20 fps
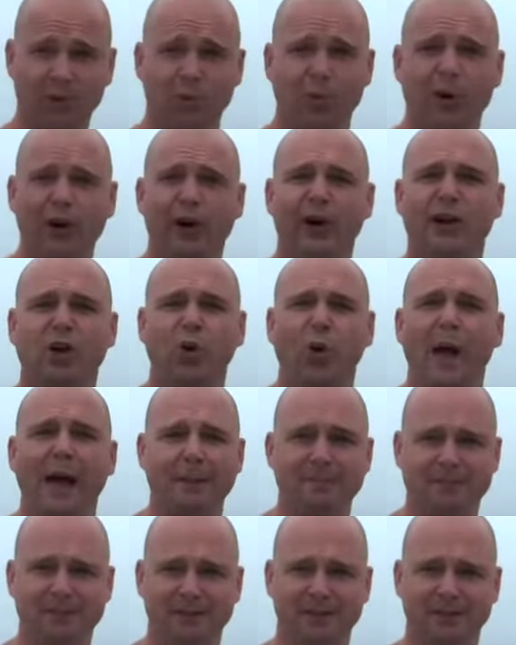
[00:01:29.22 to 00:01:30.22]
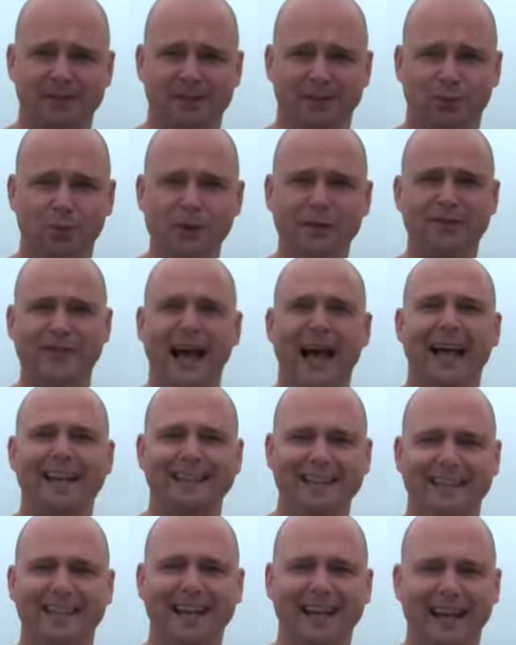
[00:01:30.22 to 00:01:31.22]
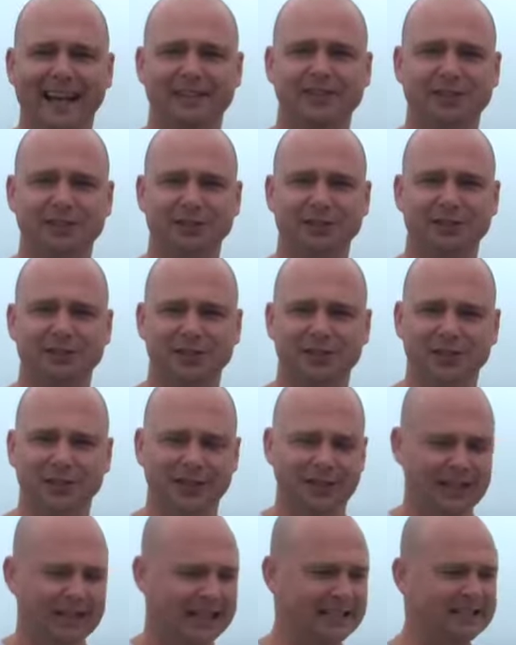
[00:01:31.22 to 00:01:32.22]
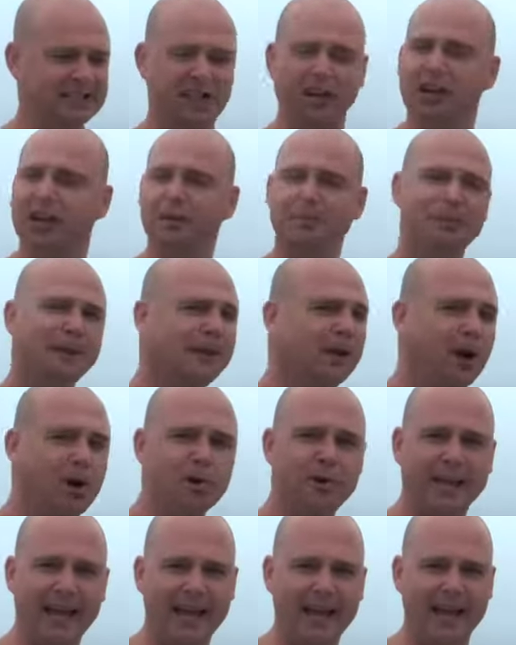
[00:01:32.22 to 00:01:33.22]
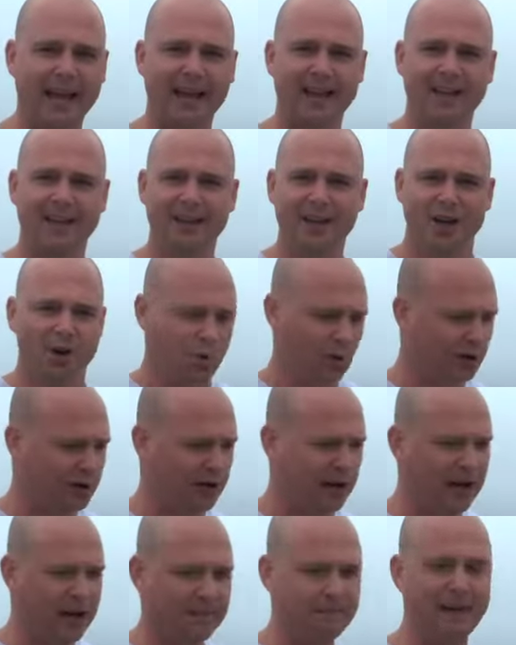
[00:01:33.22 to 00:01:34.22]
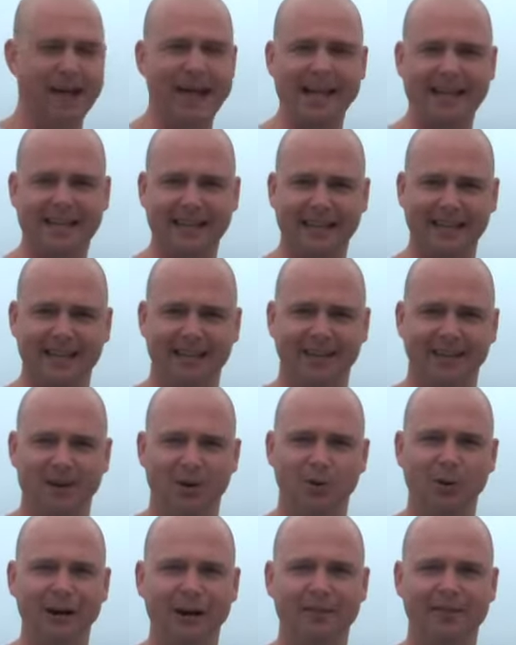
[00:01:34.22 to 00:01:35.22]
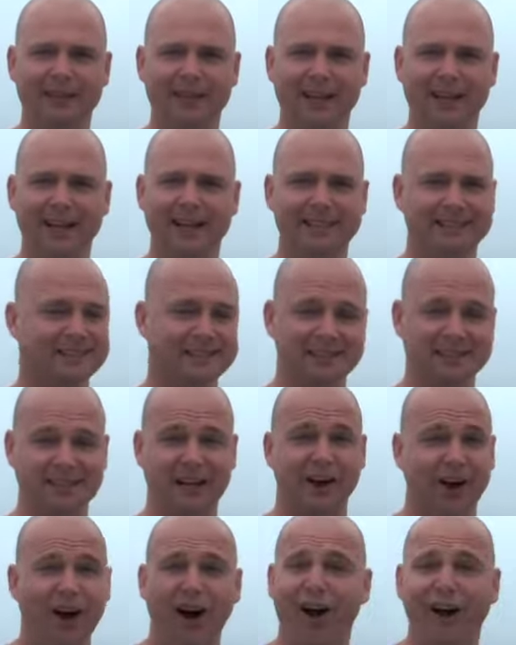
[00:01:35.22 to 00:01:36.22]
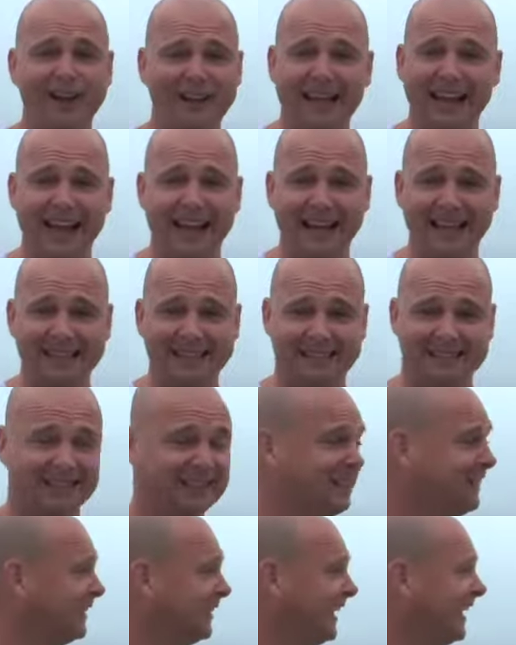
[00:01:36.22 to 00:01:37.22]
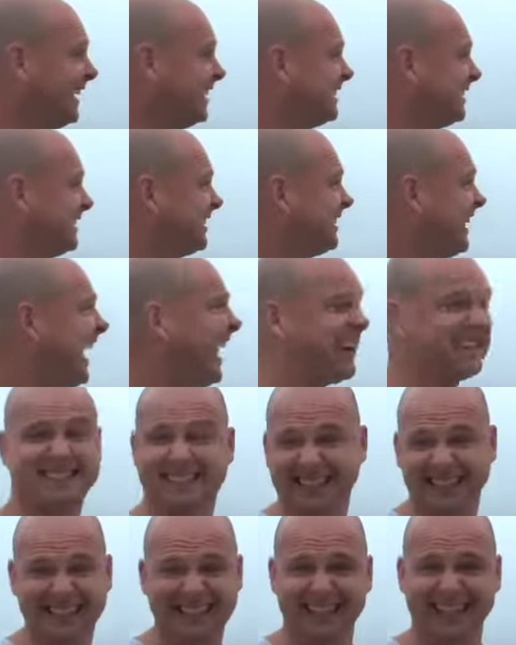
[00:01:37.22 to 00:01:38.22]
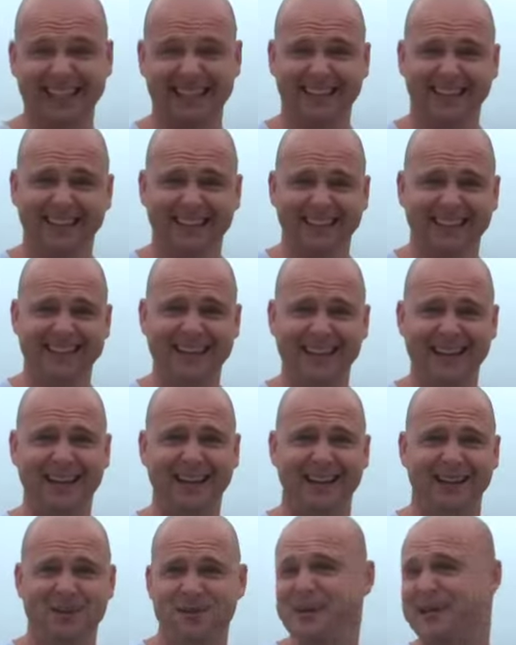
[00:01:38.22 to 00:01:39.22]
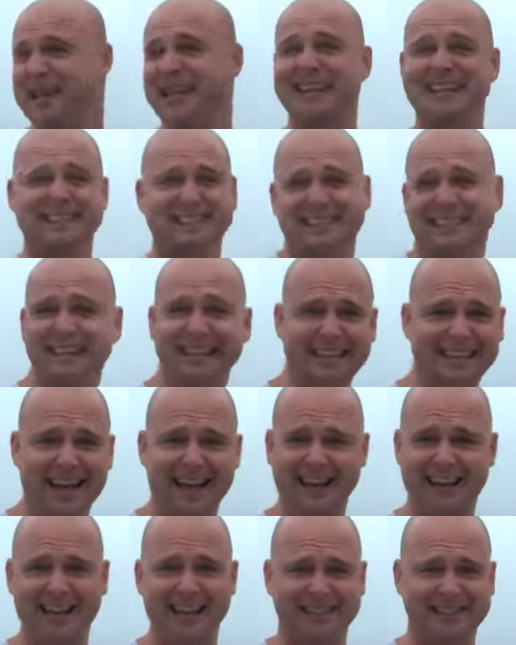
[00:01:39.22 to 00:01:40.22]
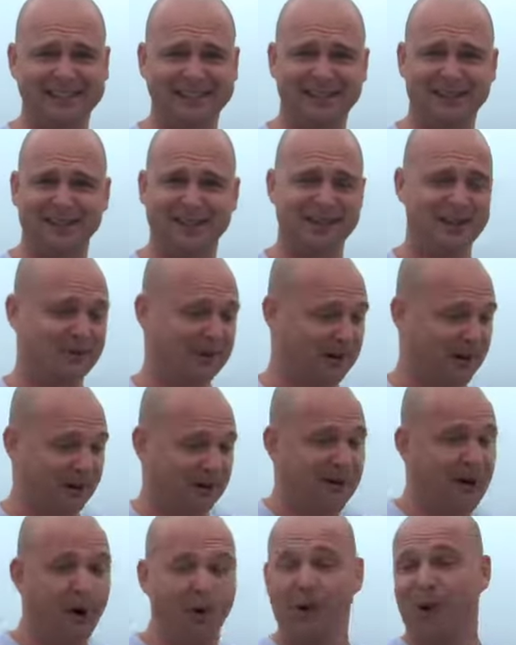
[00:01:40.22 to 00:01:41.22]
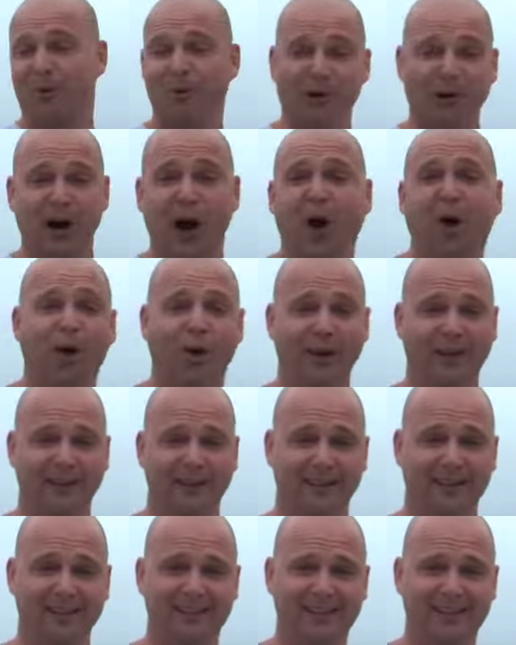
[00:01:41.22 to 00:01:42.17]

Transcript: we're equipped, we've got the answers, it's gonna be okay, we're gonna make it, whatever that is. Because there are days that it's socked in, that we can't see that next turn, that we don't know where we're going.